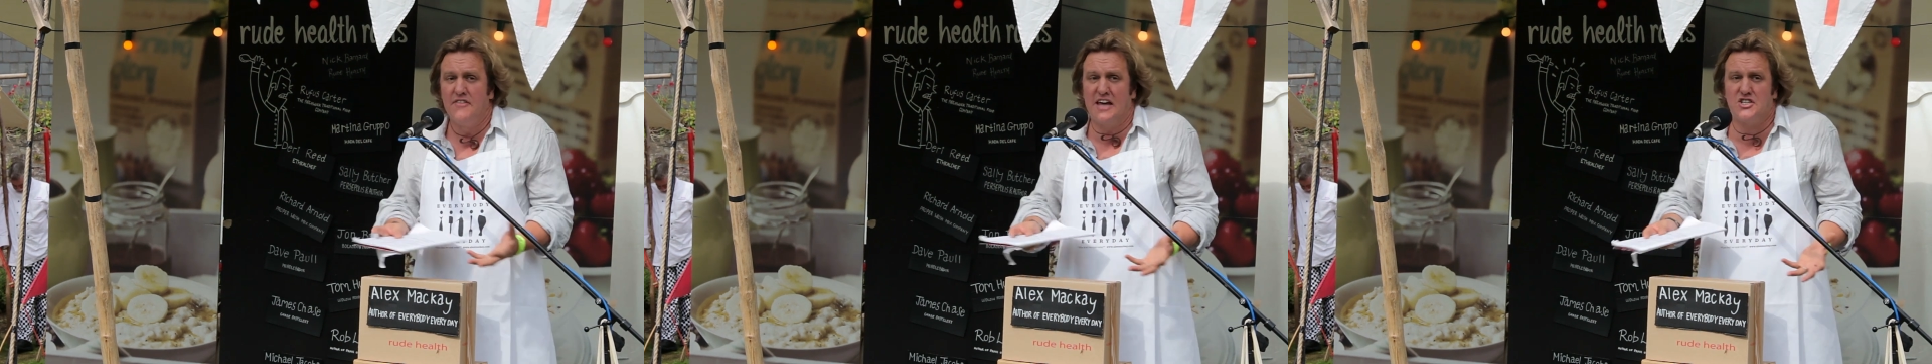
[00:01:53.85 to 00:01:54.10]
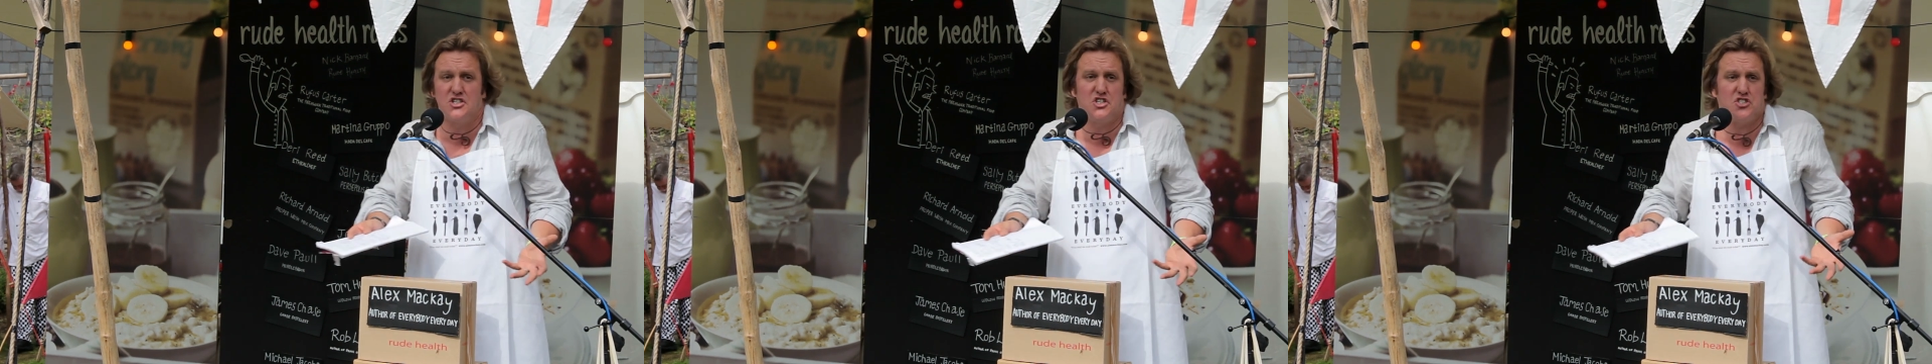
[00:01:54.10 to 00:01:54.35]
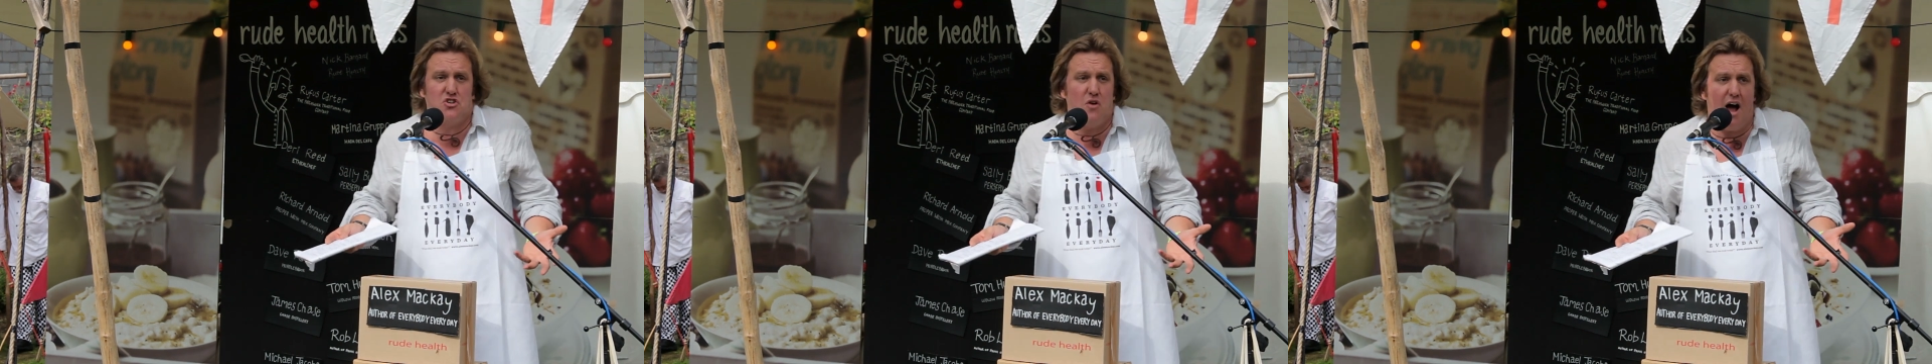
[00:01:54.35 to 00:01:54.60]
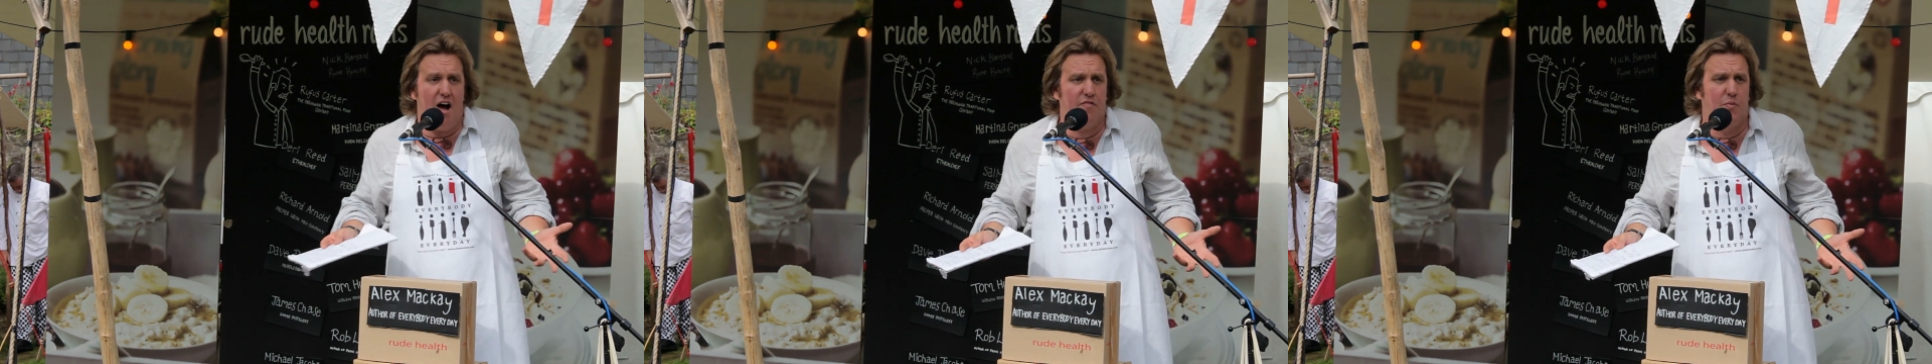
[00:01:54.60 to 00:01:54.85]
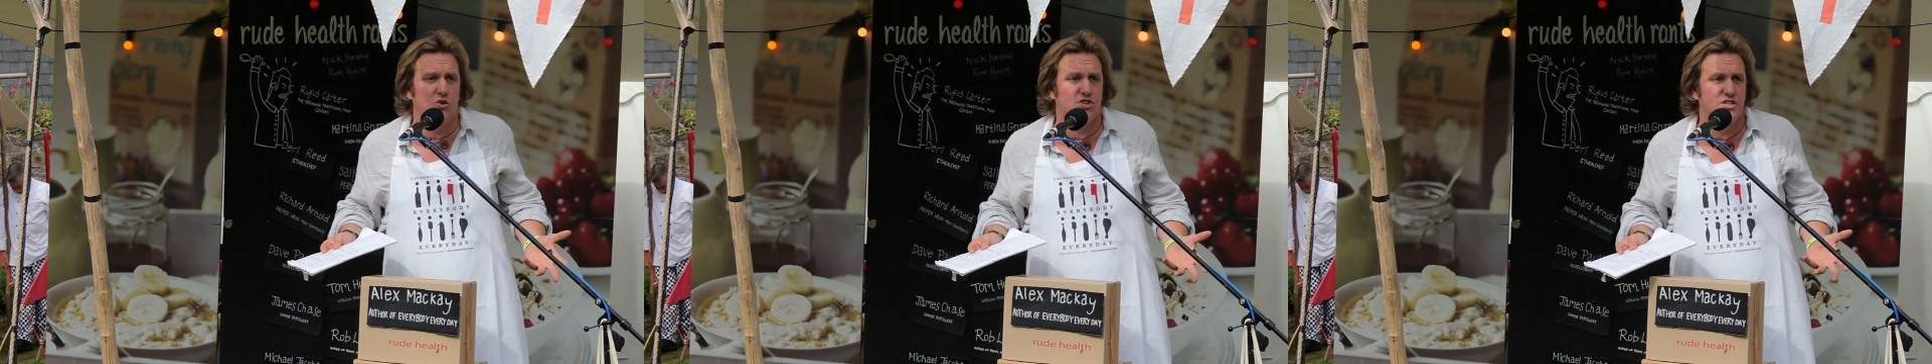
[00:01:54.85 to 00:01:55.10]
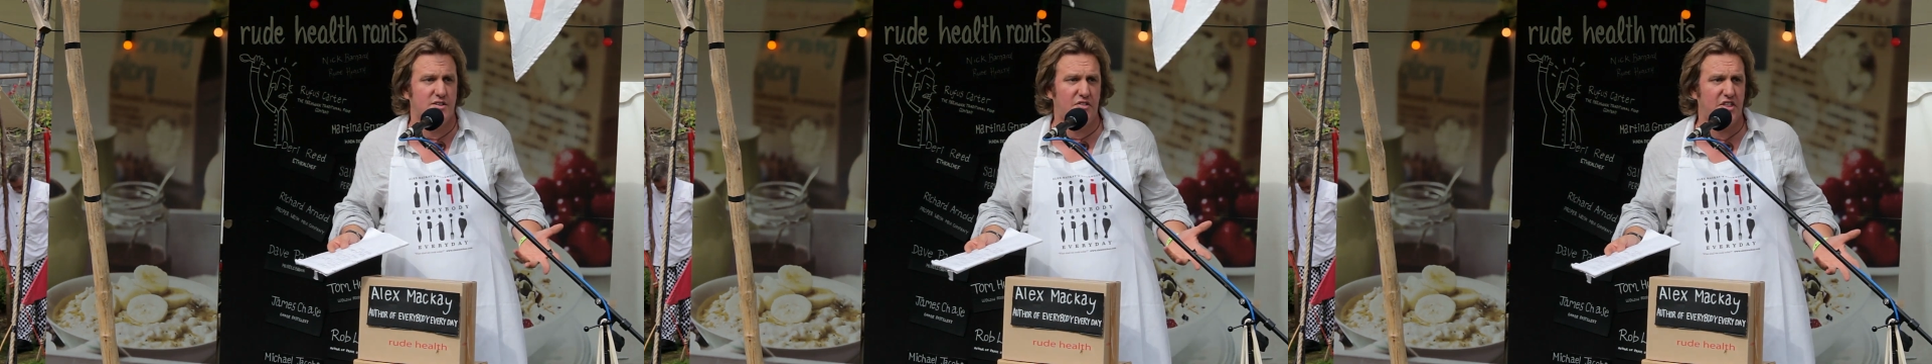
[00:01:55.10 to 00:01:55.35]
they should just do half
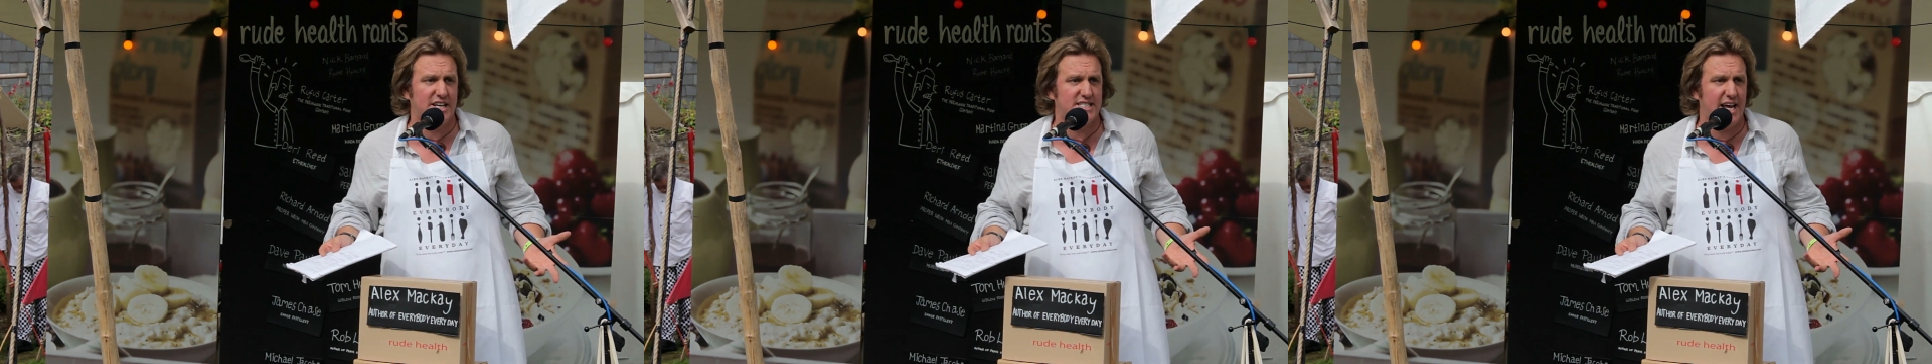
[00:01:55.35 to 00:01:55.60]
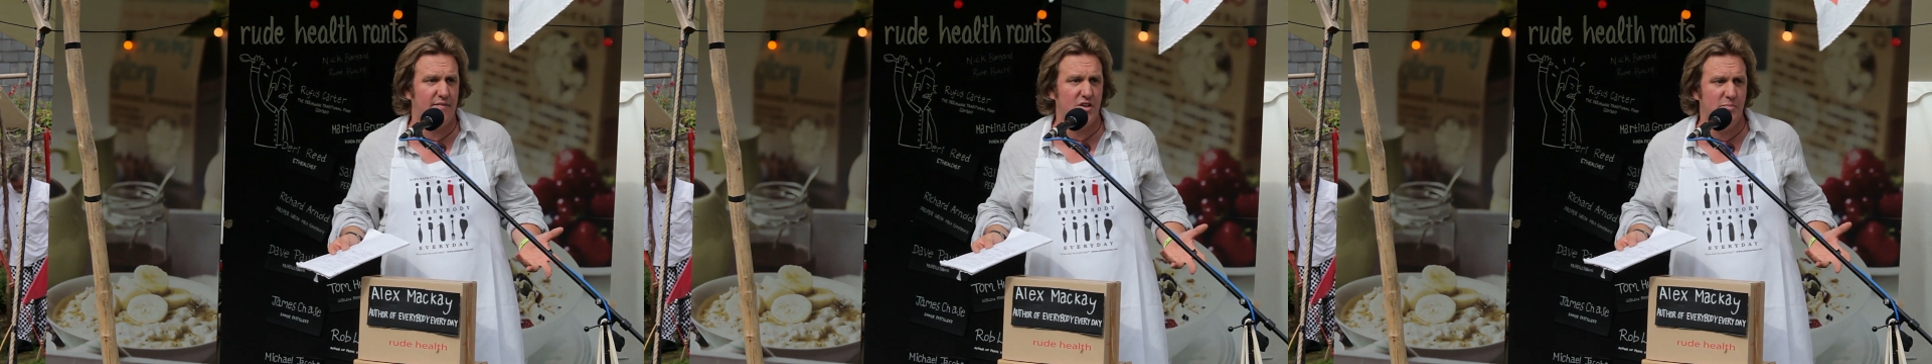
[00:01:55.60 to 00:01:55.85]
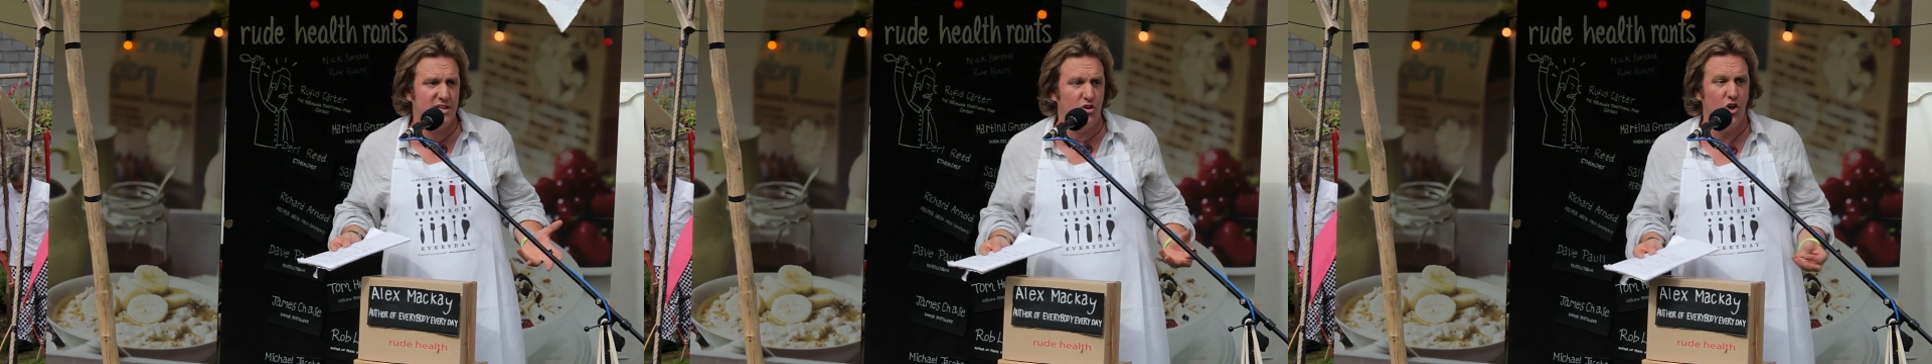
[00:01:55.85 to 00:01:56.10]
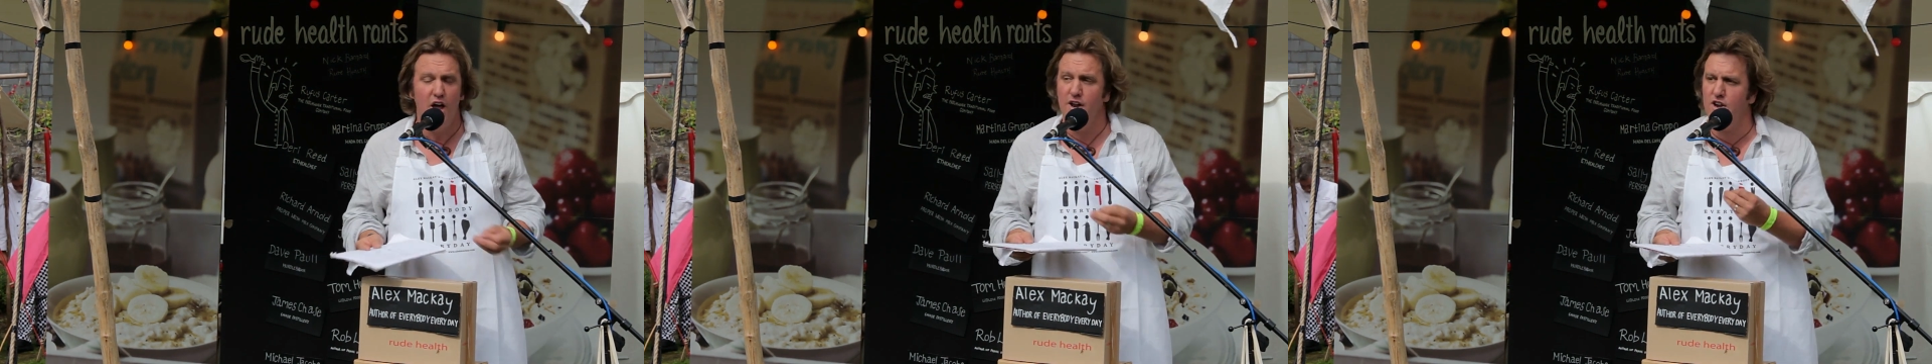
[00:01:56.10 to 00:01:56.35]
portions of the things they have on the menu.